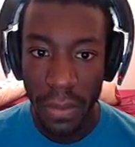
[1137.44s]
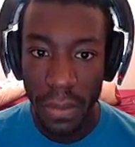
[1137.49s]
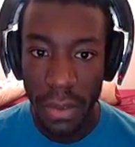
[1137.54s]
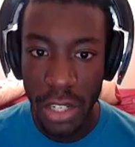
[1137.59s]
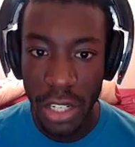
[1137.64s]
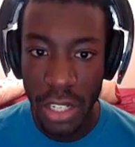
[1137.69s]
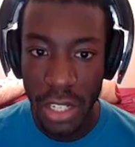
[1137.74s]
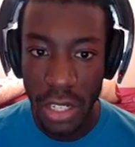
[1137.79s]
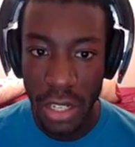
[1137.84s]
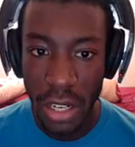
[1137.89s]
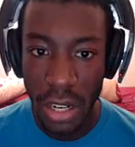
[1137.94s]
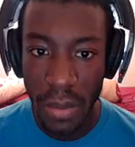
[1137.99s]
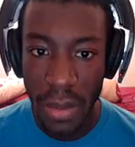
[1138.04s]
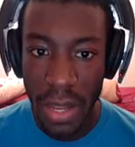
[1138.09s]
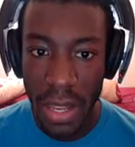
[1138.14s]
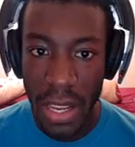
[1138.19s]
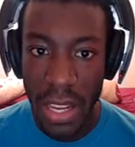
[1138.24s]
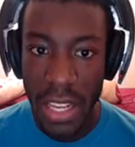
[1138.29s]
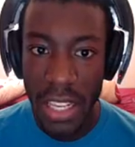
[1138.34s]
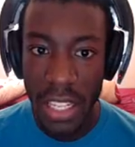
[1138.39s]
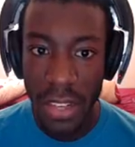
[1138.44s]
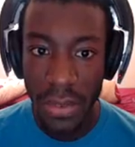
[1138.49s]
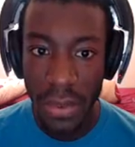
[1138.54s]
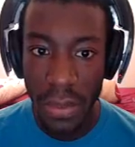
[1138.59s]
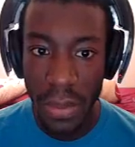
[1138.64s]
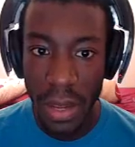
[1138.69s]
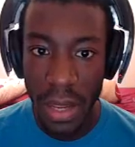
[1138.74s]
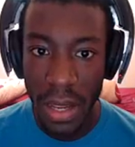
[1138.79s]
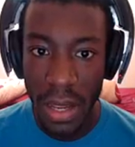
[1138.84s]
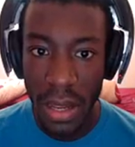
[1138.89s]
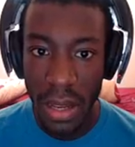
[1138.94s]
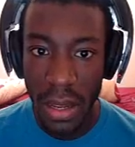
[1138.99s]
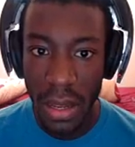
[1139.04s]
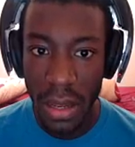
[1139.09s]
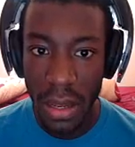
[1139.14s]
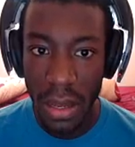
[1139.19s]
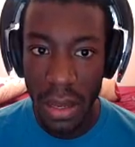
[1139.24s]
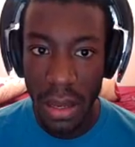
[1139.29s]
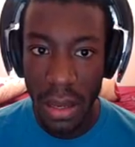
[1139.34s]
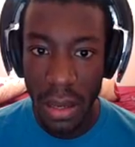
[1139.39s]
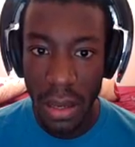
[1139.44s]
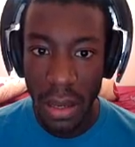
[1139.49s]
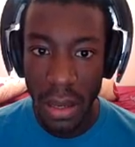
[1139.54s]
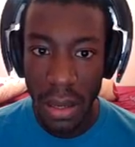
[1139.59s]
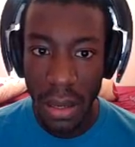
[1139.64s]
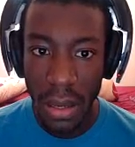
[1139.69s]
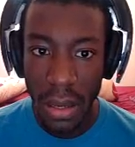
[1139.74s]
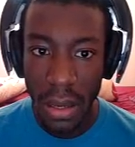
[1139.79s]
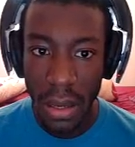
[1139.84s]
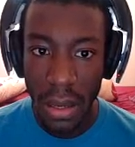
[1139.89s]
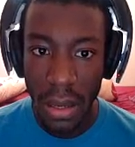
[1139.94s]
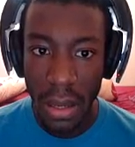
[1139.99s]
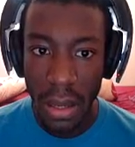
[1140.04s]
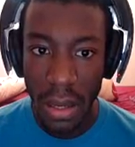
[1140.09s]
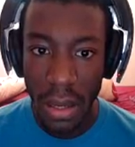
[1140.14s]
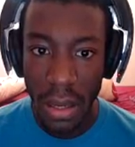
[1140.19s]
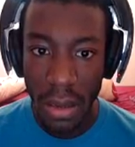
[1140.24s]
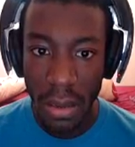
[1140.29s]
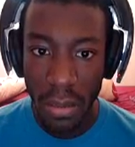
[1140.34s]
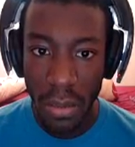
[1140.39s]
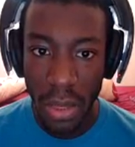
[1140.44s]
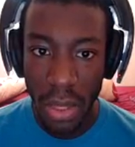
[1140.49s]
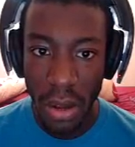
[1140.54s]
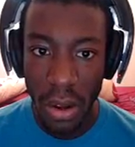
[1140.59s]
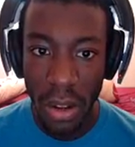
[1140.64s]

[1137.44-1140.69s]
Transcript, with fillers: which isn't going to be easy for me with